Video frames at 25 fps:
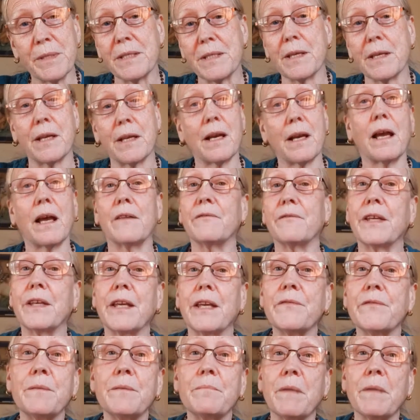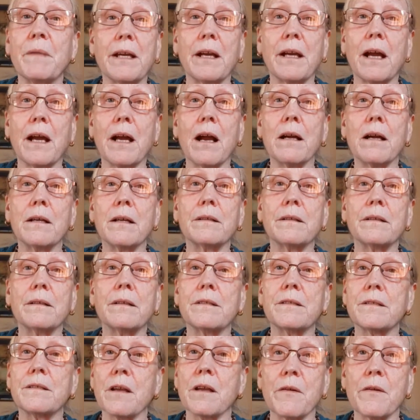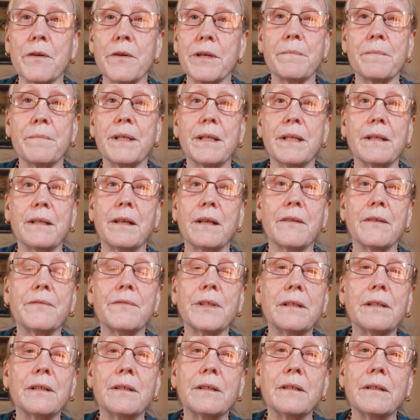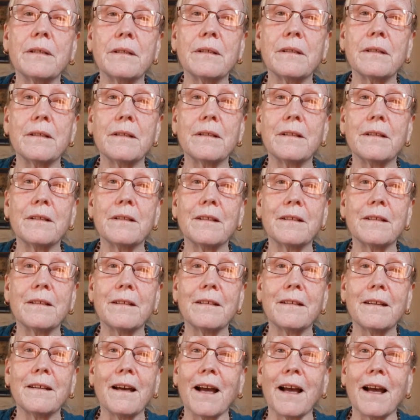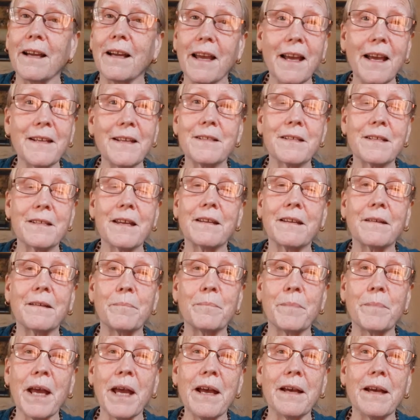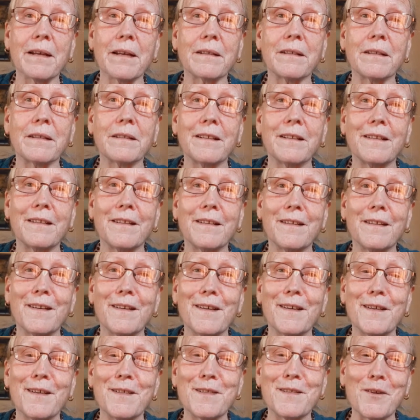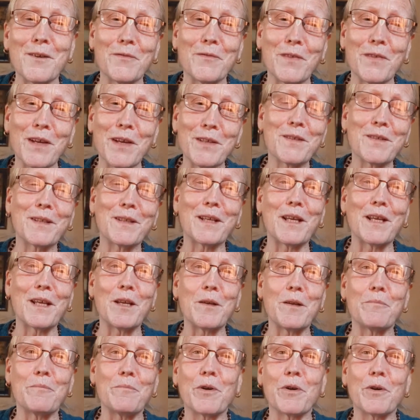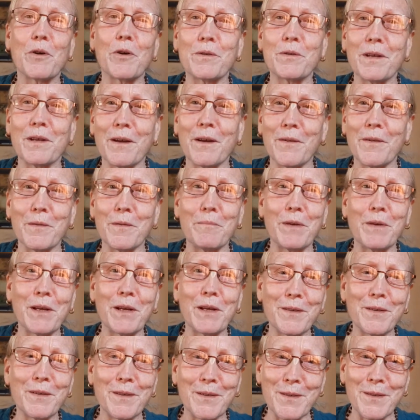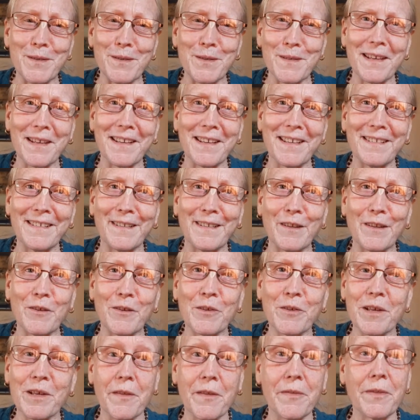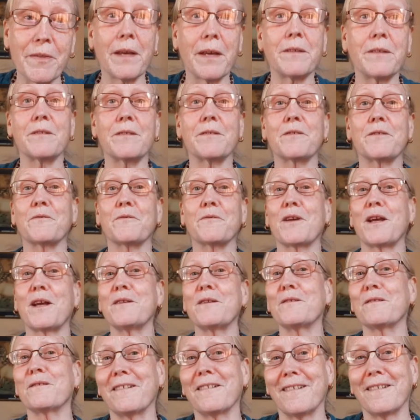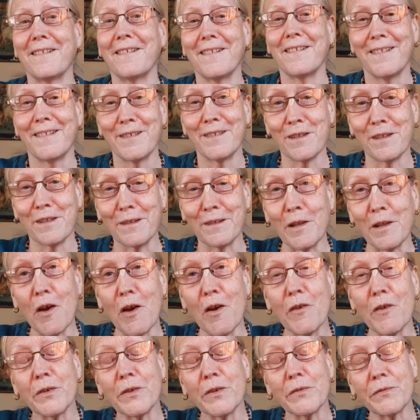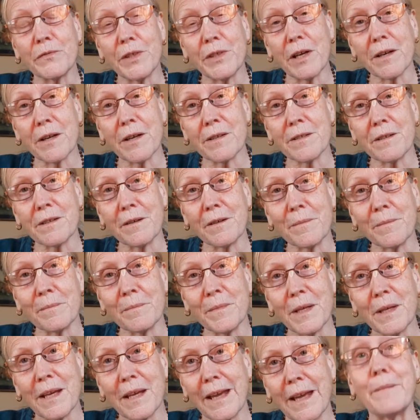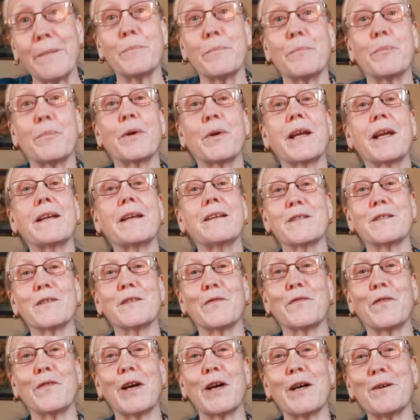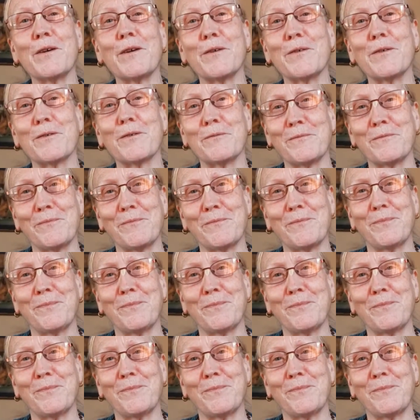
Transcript: He said, I've given my heart. It's already been given. I can't take it back. So eventually he broke down the barriers and Lokanath had to surrender to the love of Narottama and break his vow.